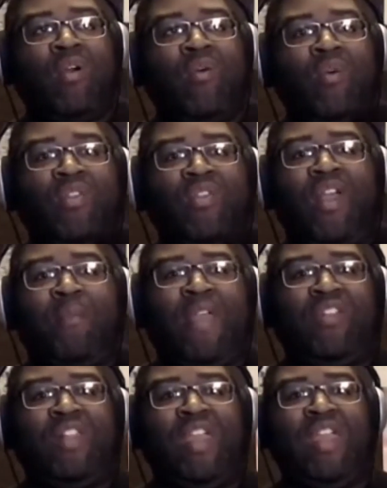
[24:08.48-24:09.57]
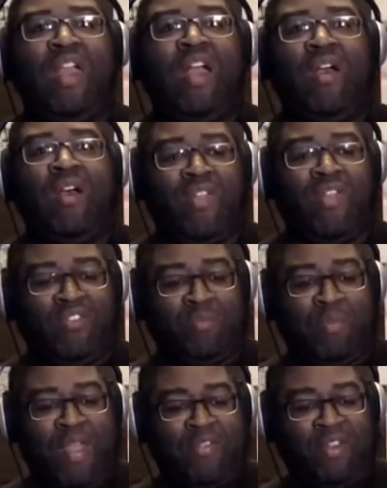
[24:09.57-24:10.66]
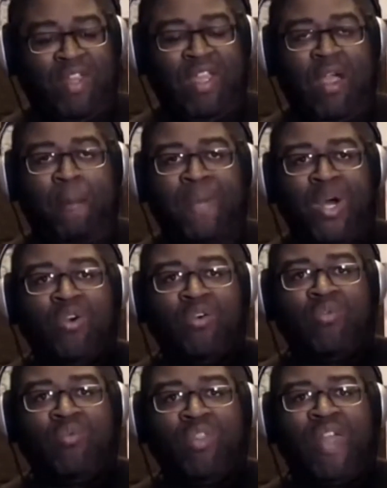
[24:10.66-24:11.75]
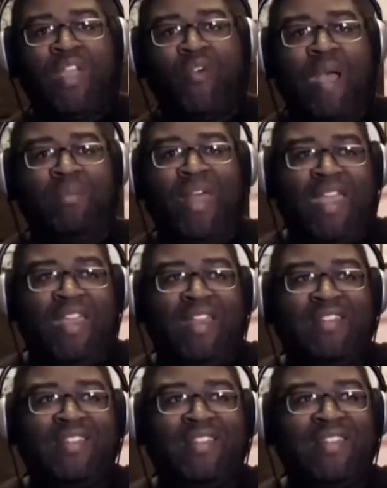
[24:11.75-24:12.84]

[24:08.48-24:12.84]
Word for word: with basically a boat with like crab legs.